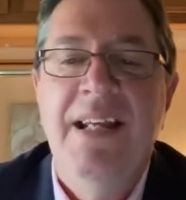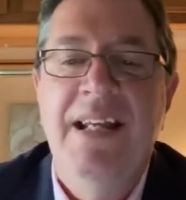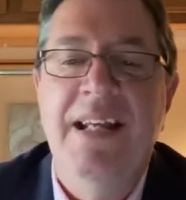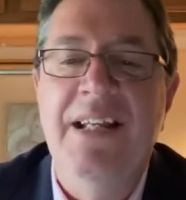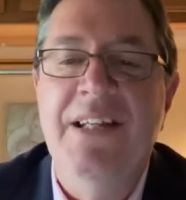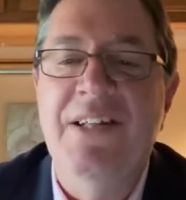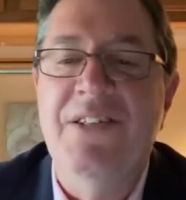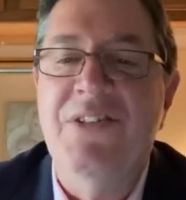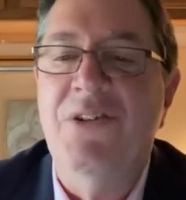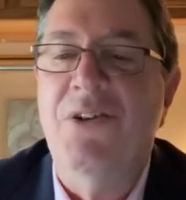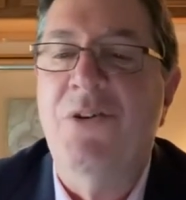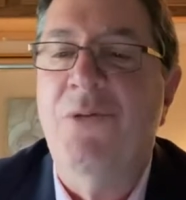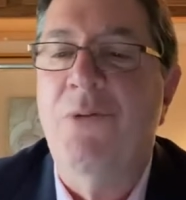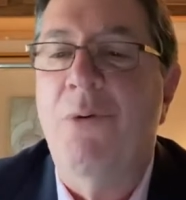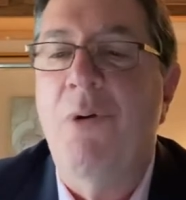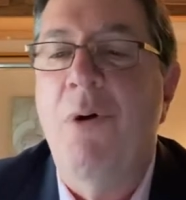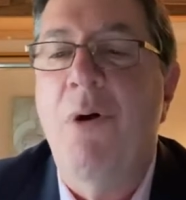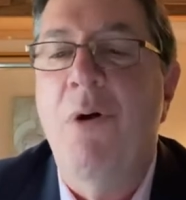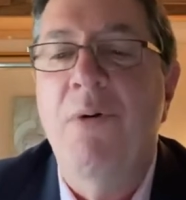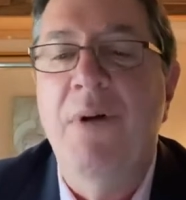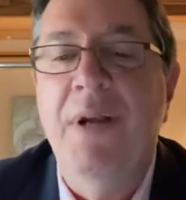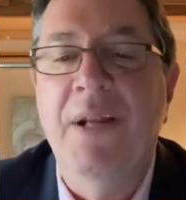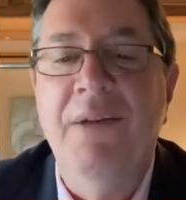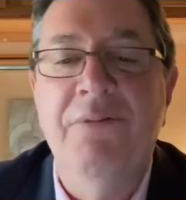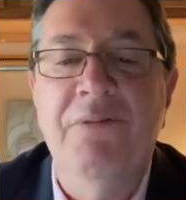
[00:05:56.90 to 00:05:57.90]
is
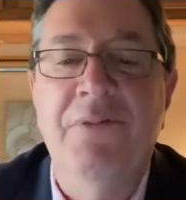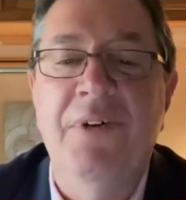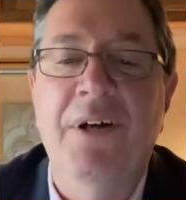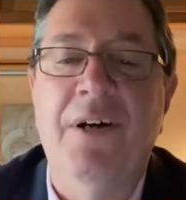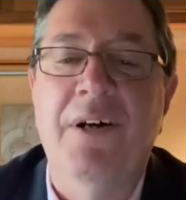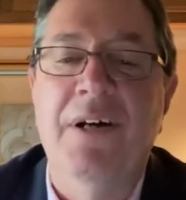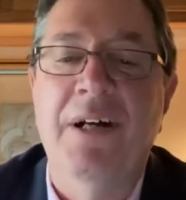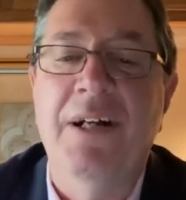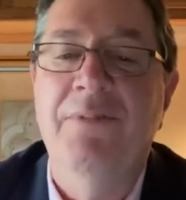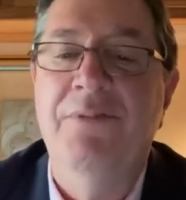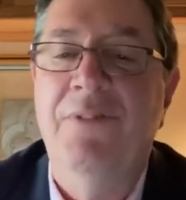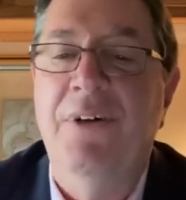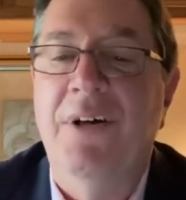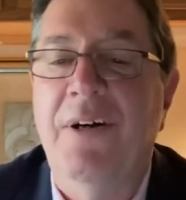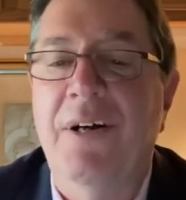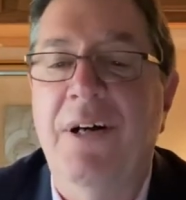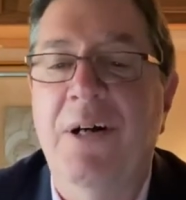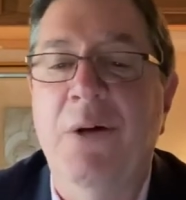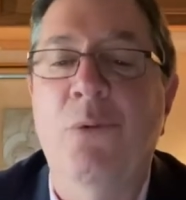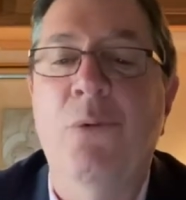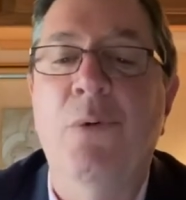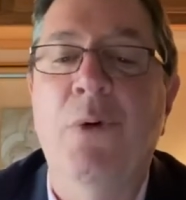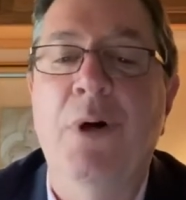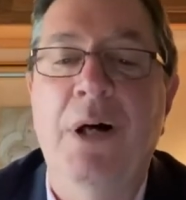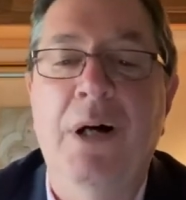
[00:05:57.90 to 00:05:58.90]
growing very,
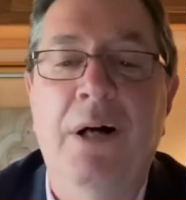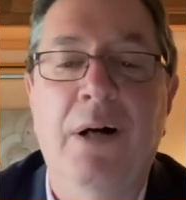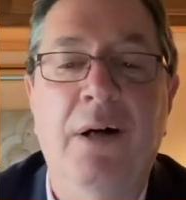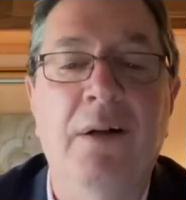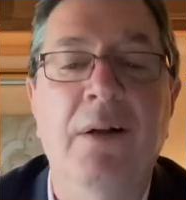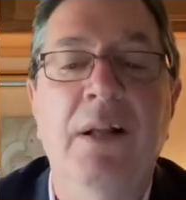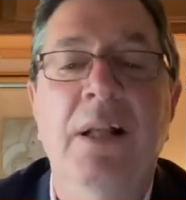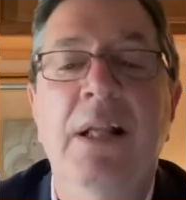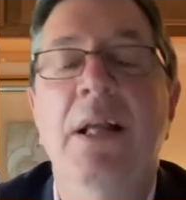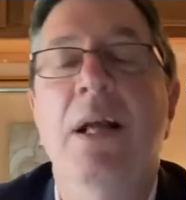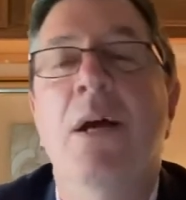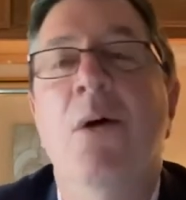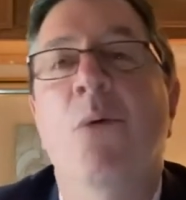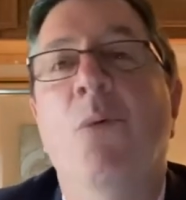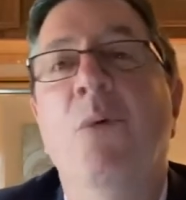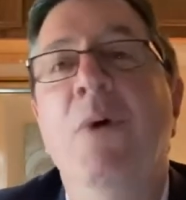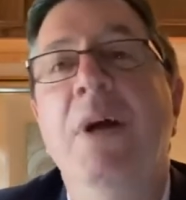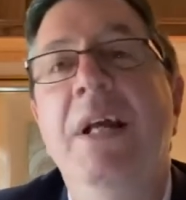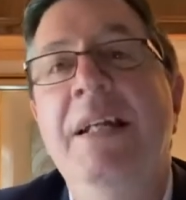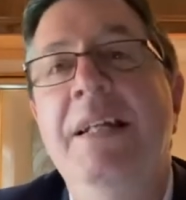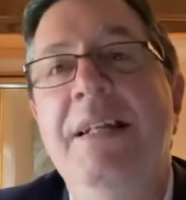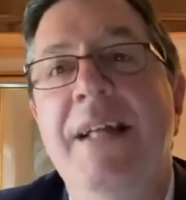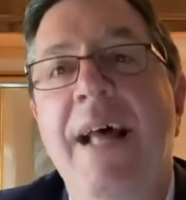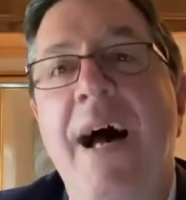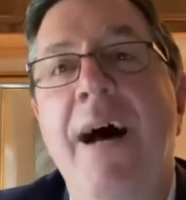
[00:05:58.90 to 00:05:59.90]
very well.
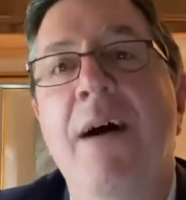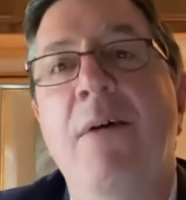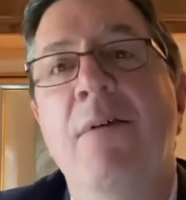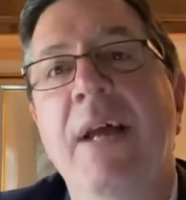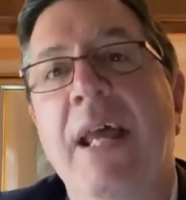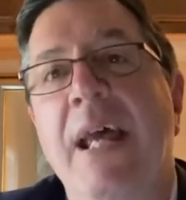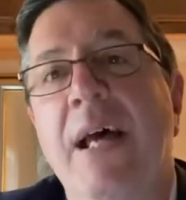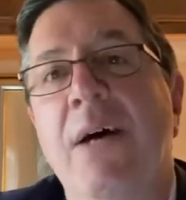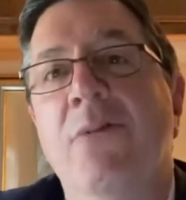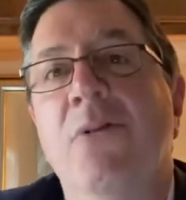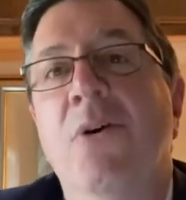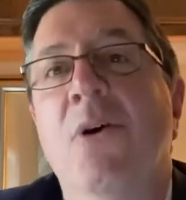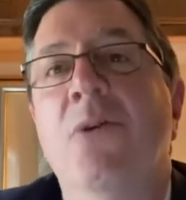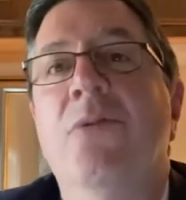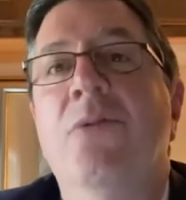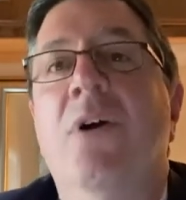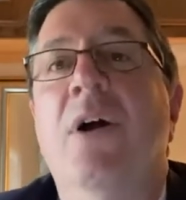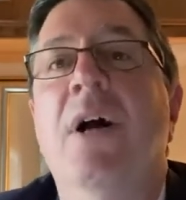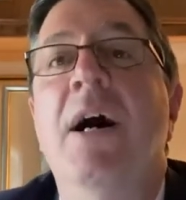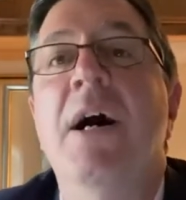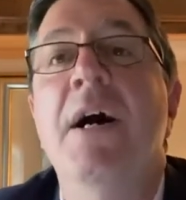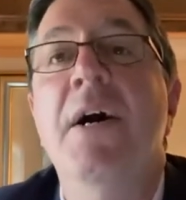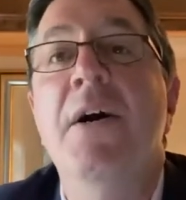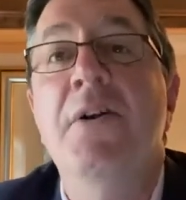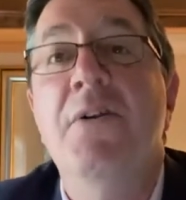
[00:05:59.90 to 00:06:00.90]
We now have over
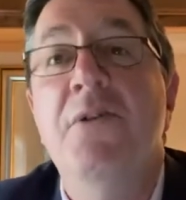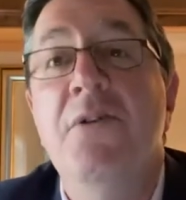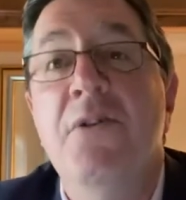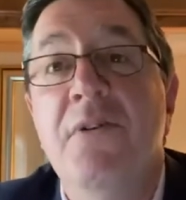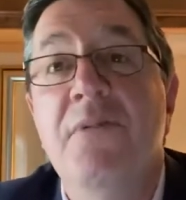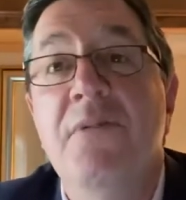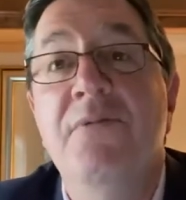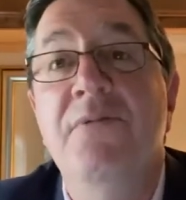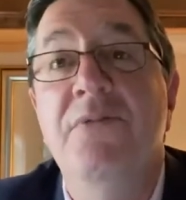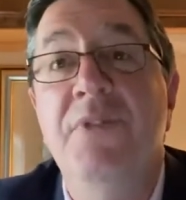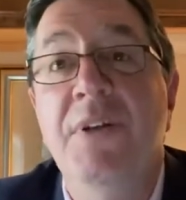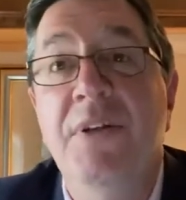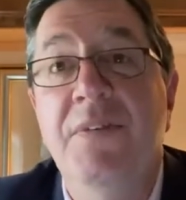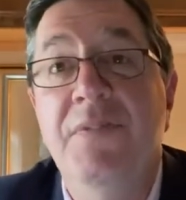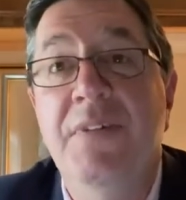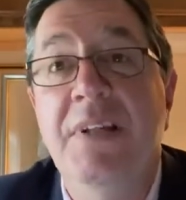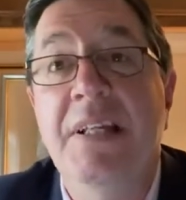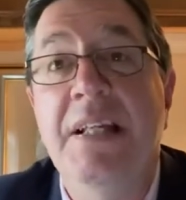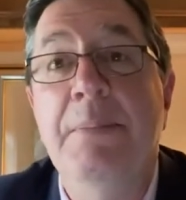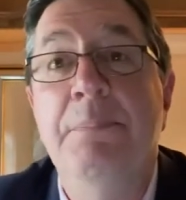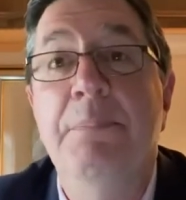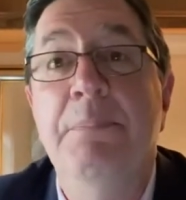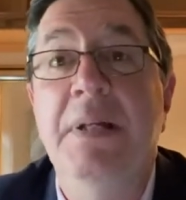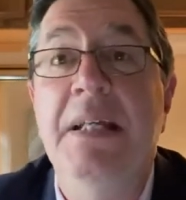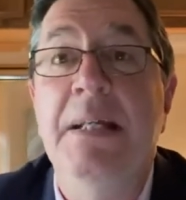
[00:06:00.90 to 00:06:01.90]

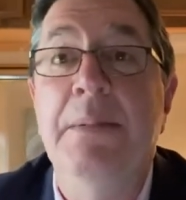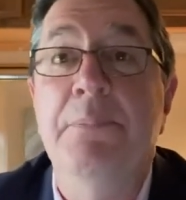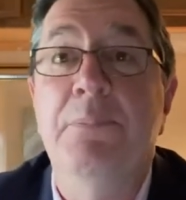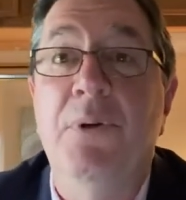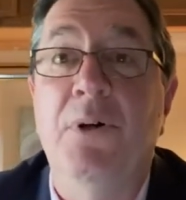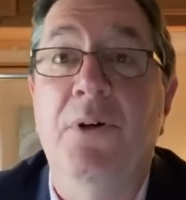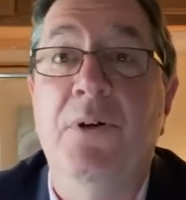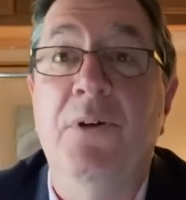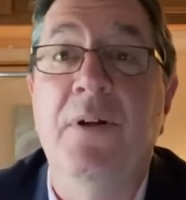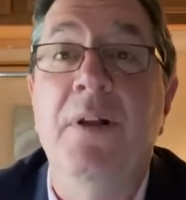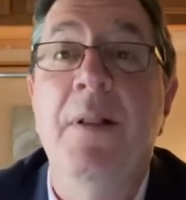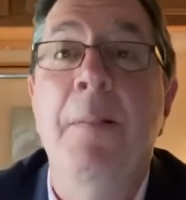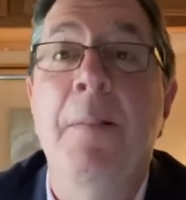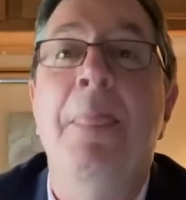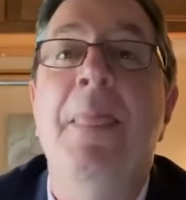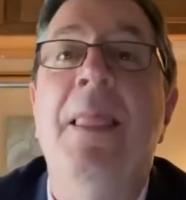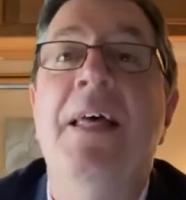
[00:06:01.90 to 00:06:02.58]
150 people